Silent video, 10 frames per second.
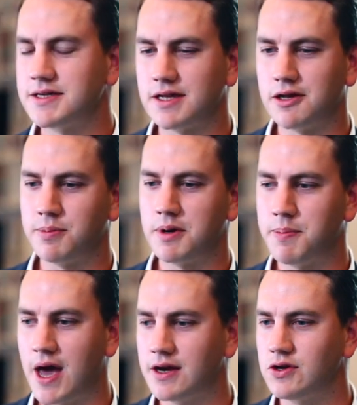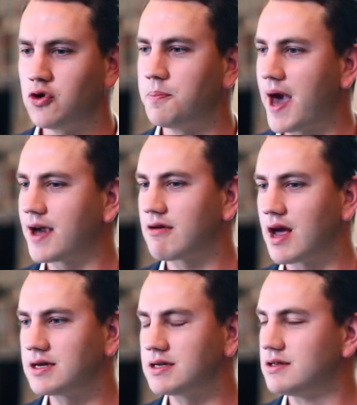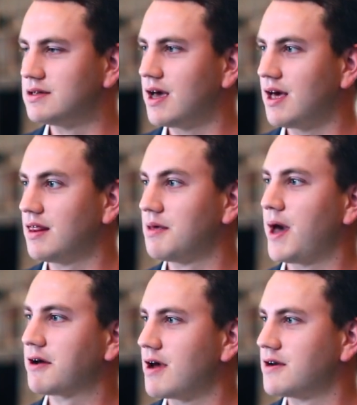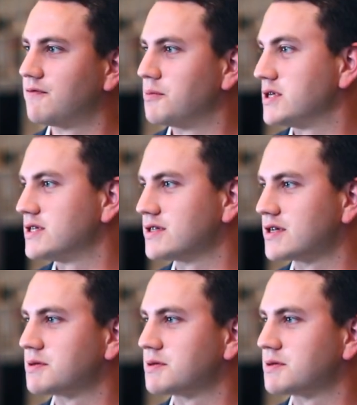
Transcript: us a little bit about your background and the background of the business, I